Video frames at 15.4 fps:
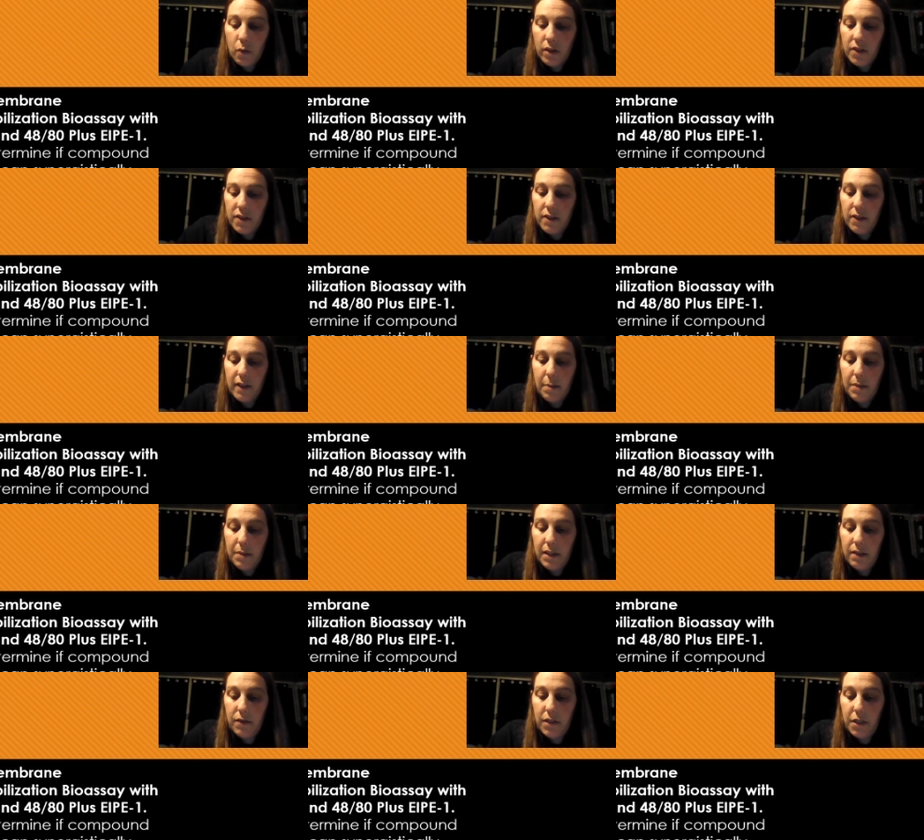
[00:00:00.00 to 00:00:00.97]
were
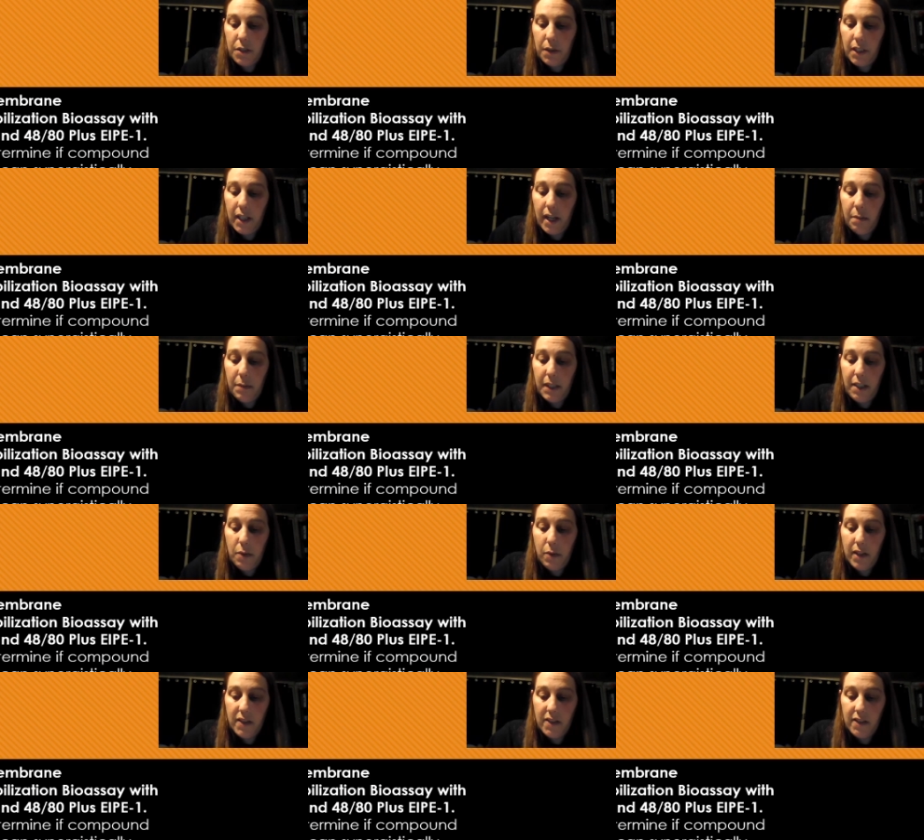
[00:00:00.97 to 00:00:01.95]
susceptible to
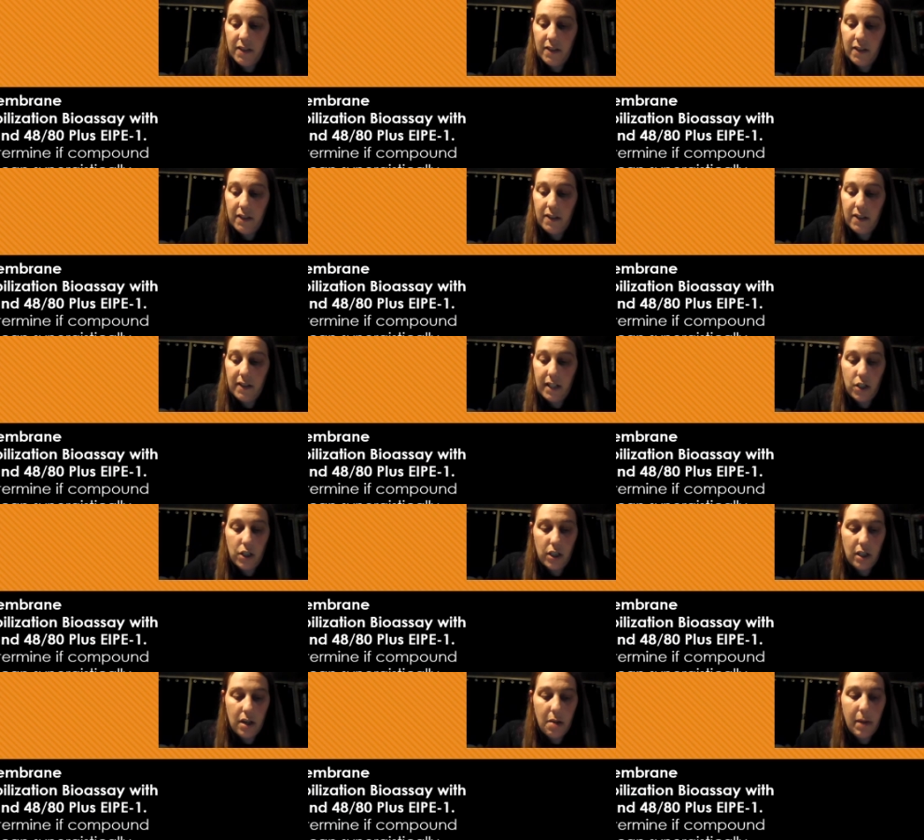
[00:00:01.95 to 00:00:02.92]
EIPE1
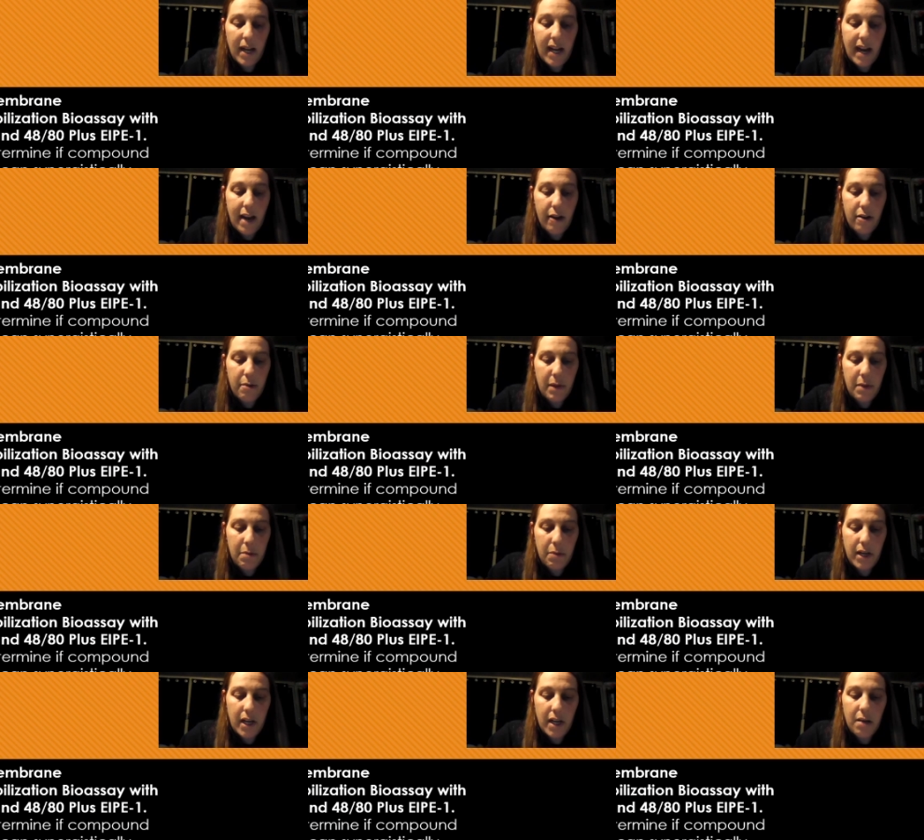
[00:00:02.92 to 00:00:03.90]
sensitization by outer
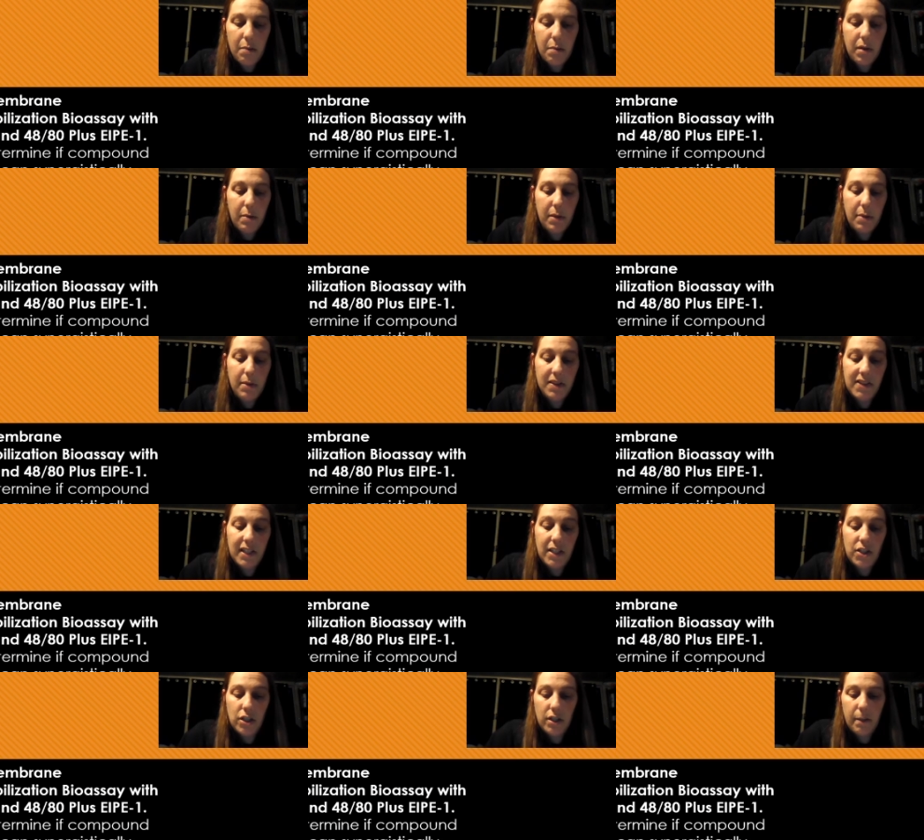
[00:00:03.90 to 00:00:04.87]
membrane
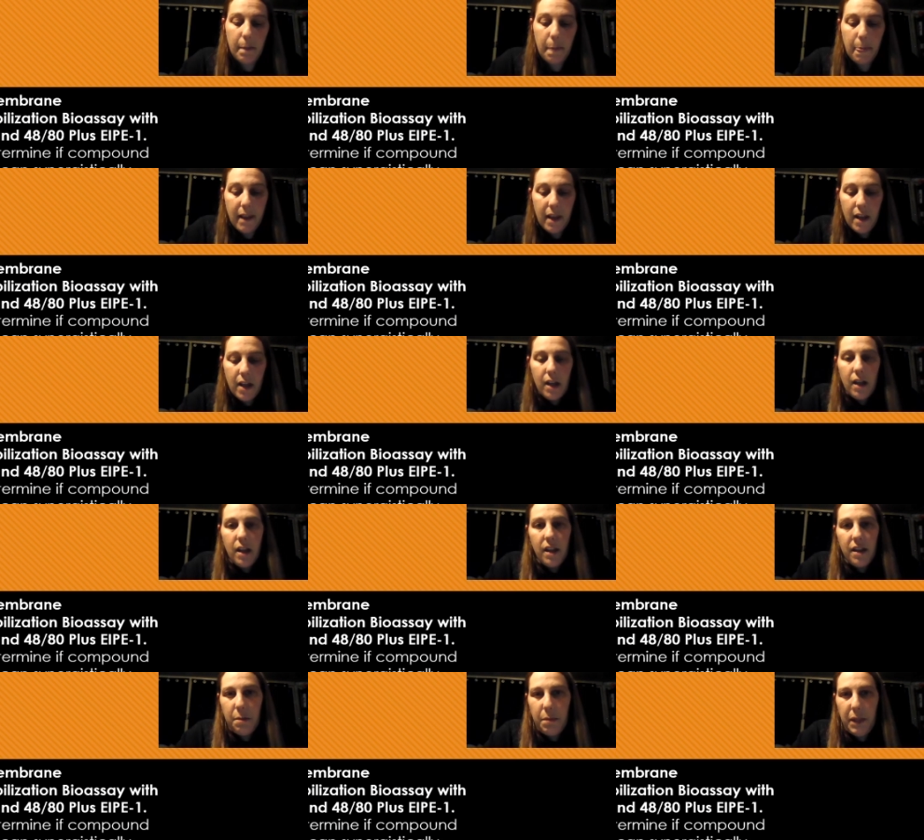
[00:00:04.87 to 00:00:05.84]
permeabilization.
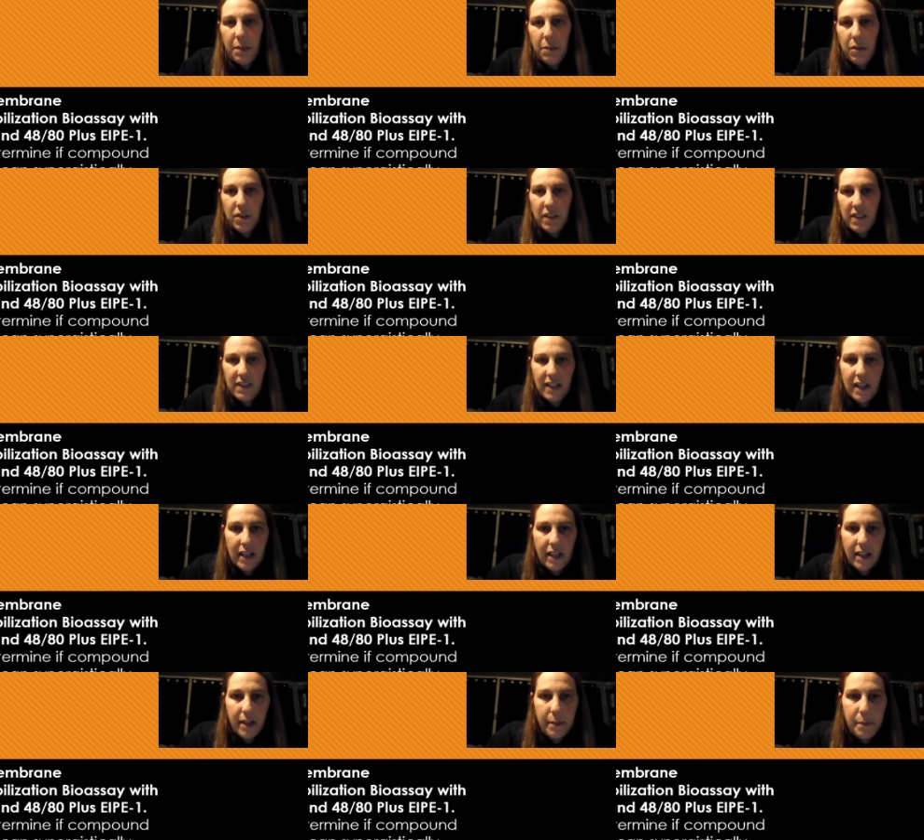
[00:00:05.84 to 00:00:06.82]
The P.
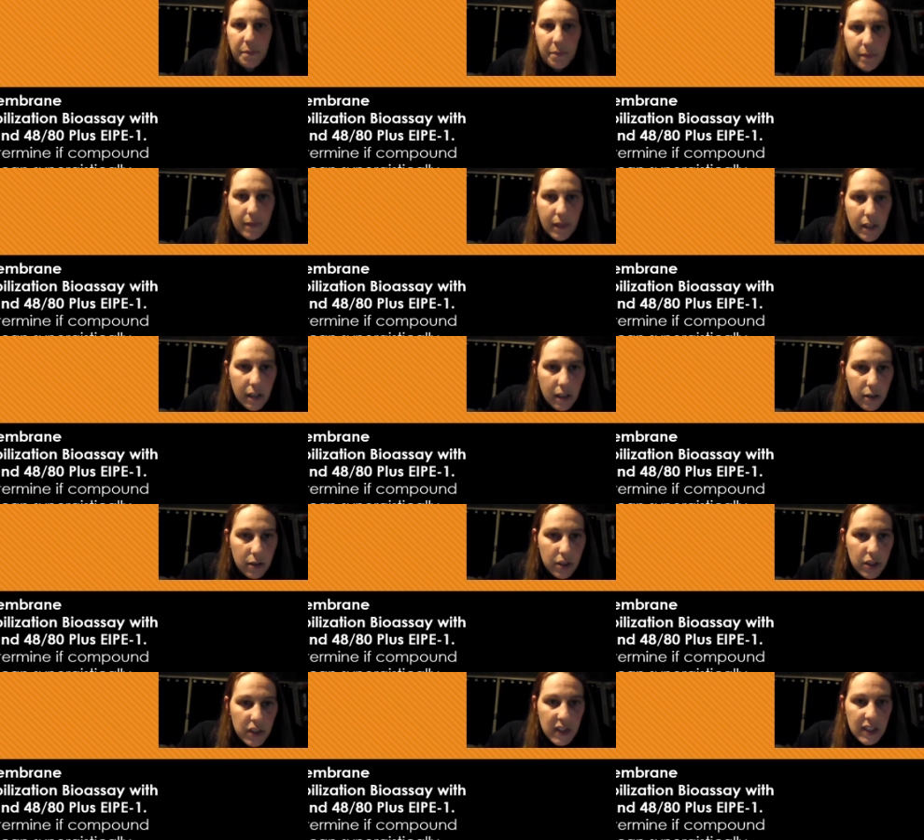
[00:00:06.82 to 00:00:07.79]
multisata,
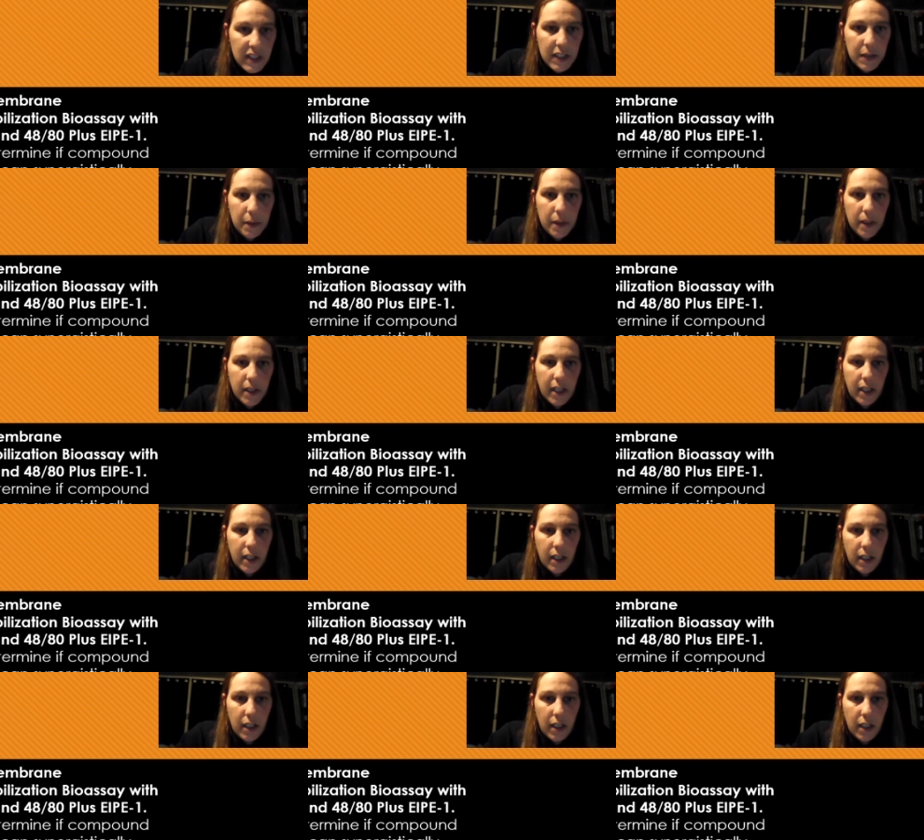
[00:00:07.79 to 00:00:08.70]
which is this one right